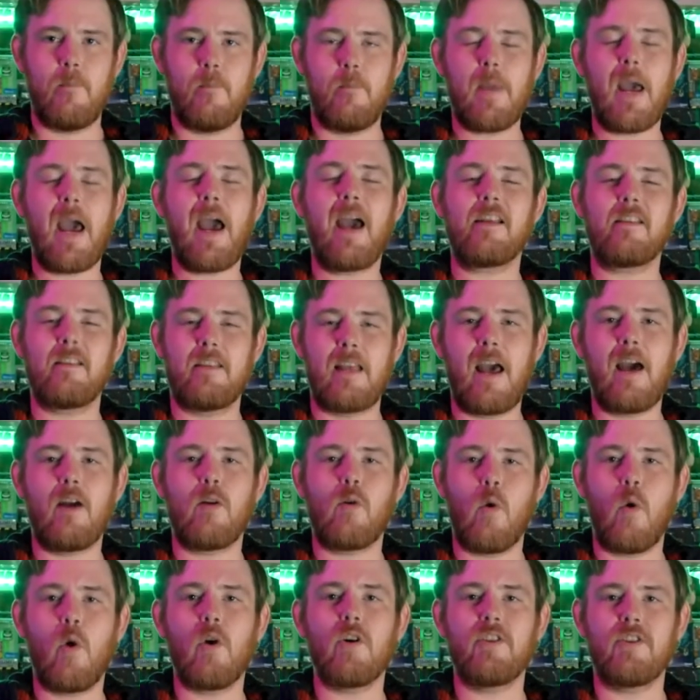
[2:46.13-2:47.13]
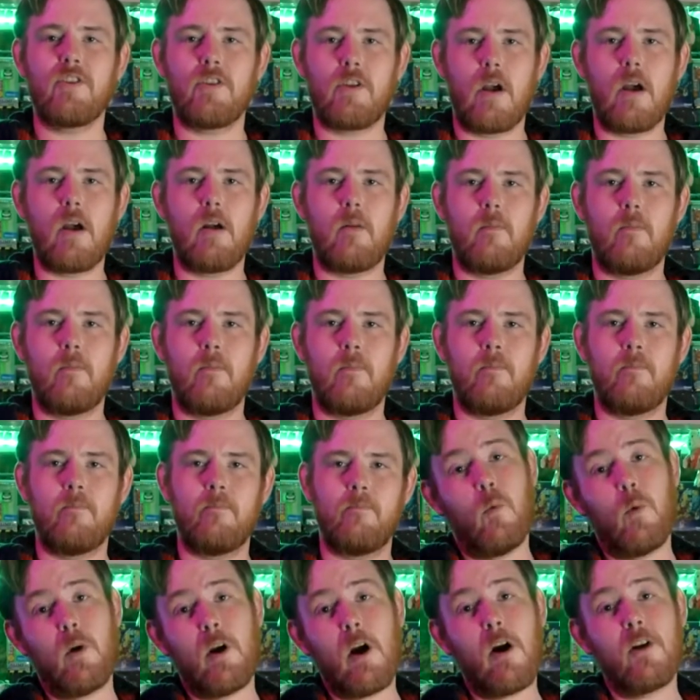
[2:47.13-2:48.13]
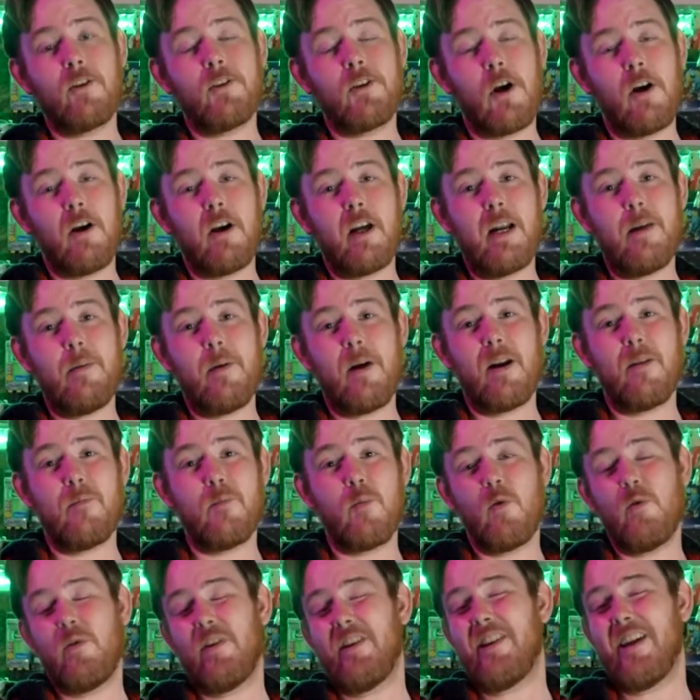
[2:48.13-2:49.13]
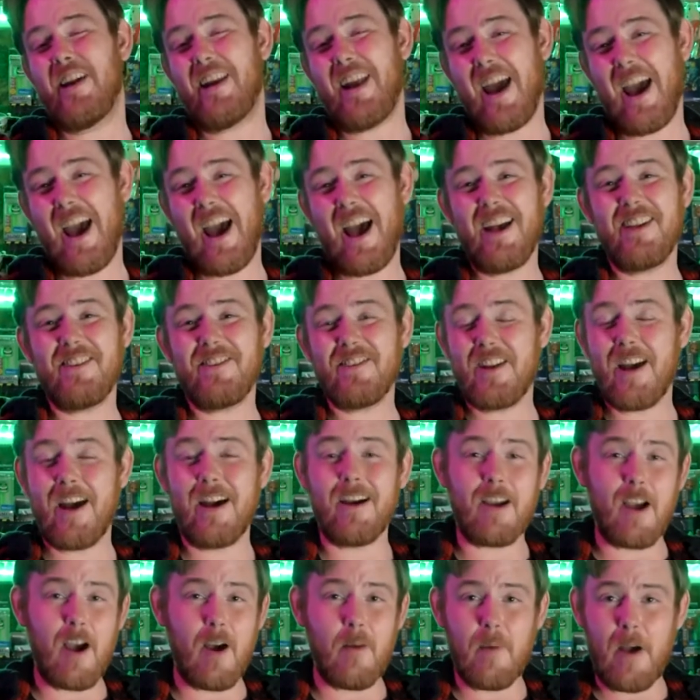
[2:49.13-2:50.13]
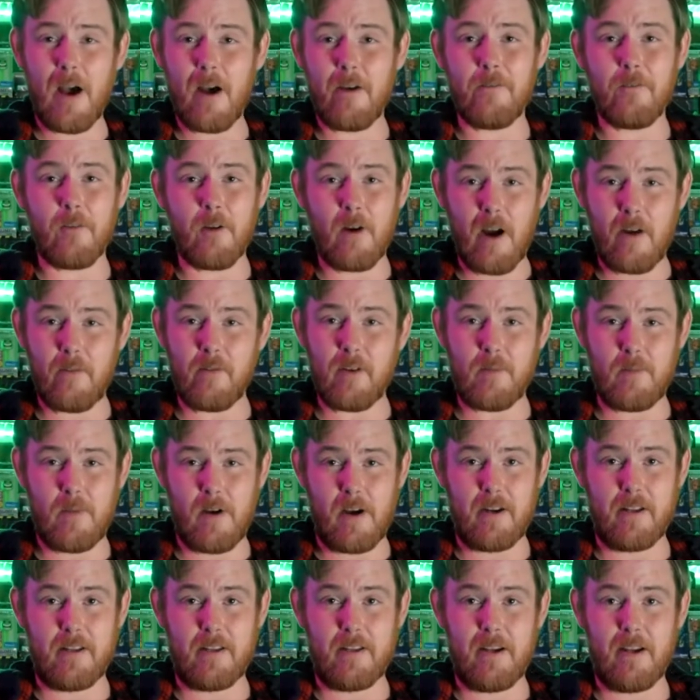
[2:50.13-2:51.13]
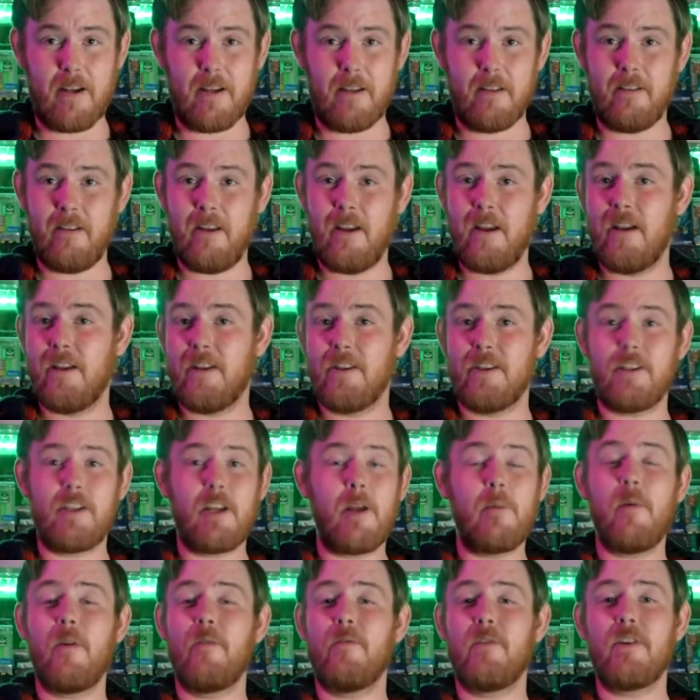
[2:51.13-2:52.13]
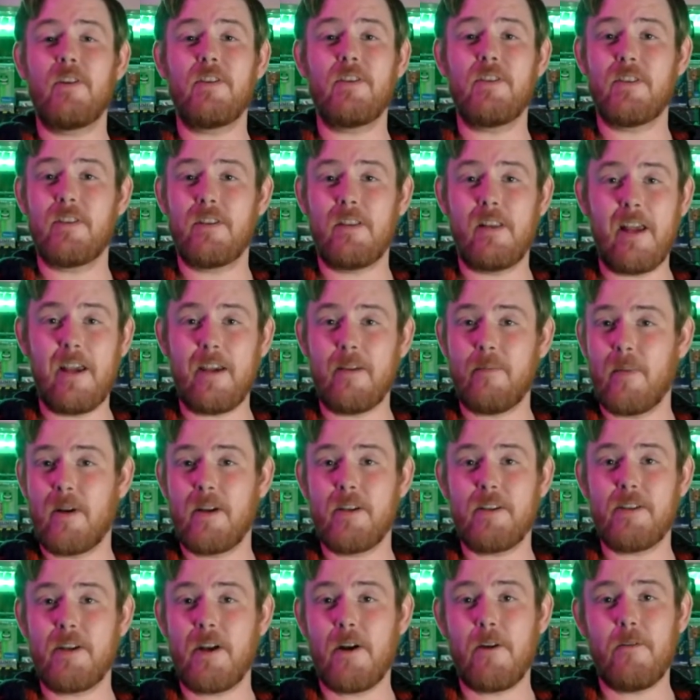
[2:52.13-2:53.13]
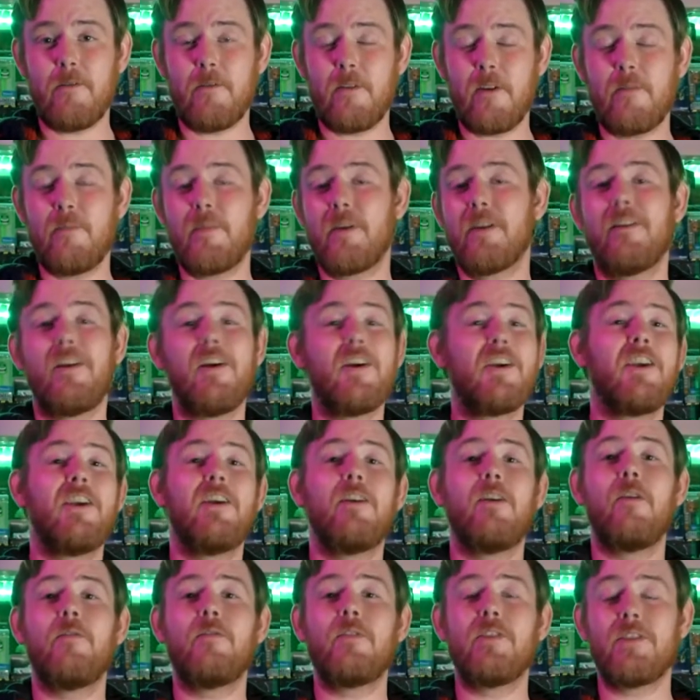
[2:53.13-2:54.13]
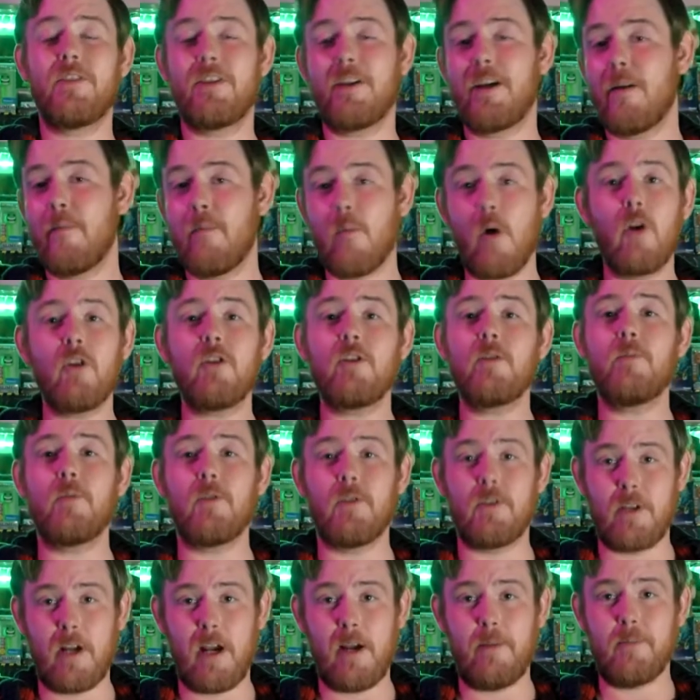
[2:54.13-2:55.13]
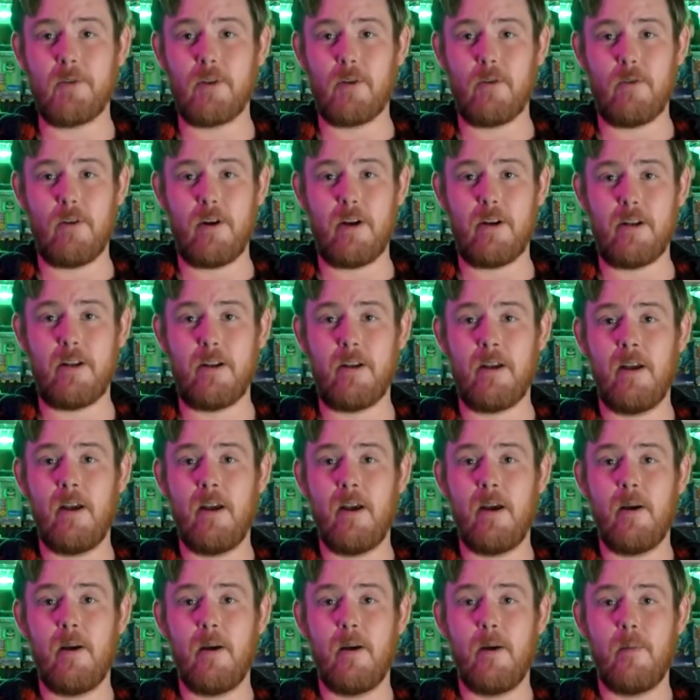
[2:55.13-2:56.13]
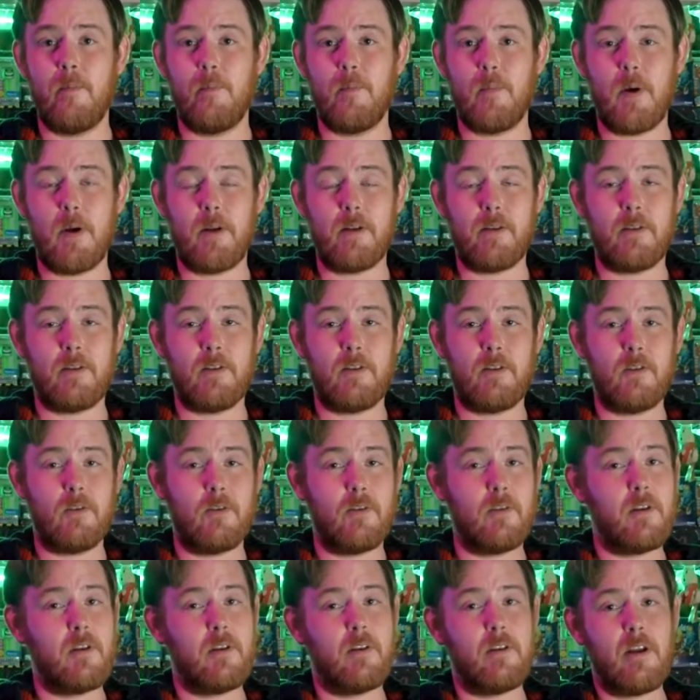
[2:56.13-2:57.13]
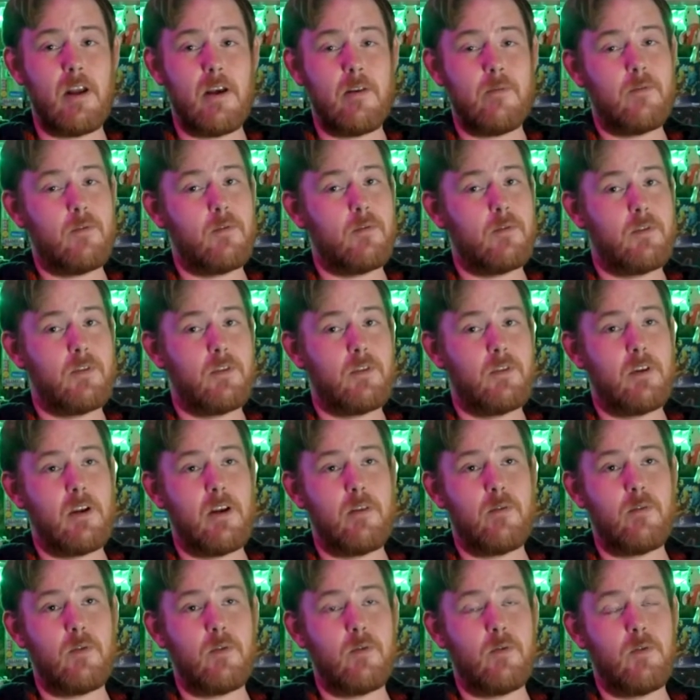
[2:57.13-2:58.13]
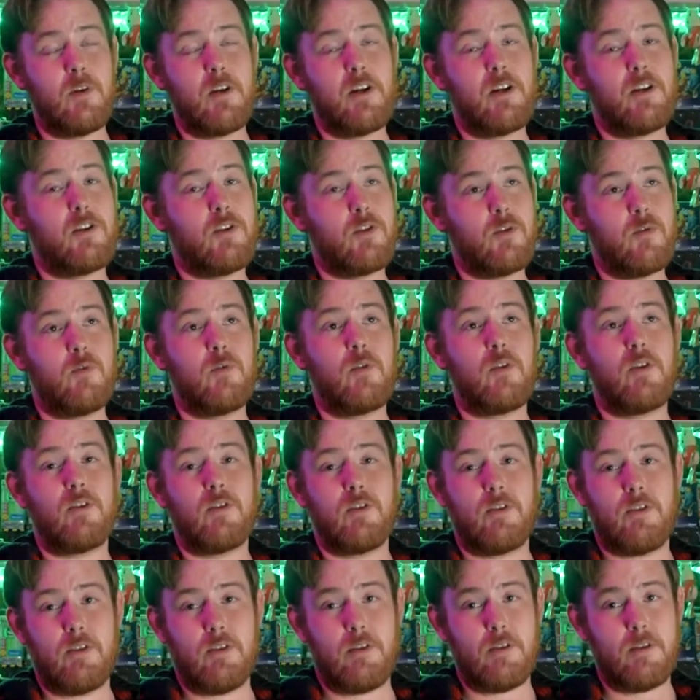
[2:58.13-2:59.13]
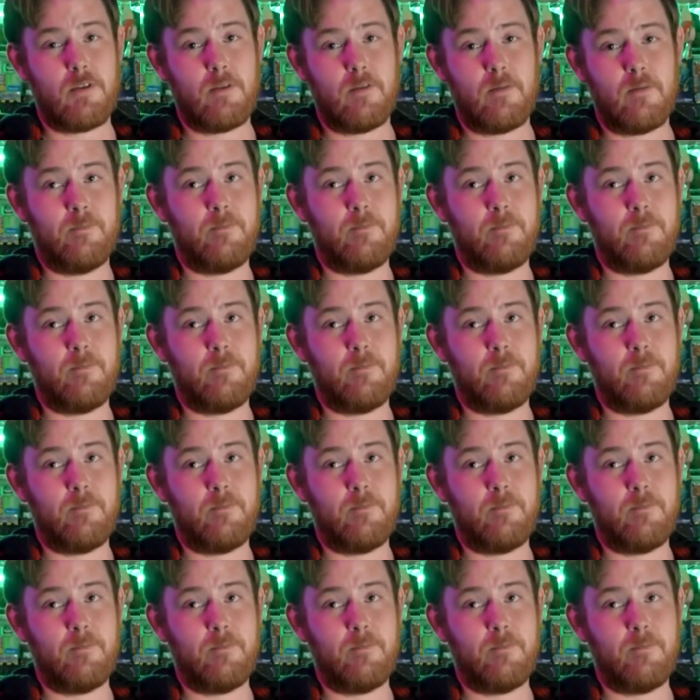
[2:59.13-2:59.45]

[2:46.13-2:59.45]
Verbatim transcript: Back that horse up. We are talking about a movie that has not come out for everybody yet. Some of us, like myself, have been lucky enough to see it multiple times already. But you'll never, never forget your first.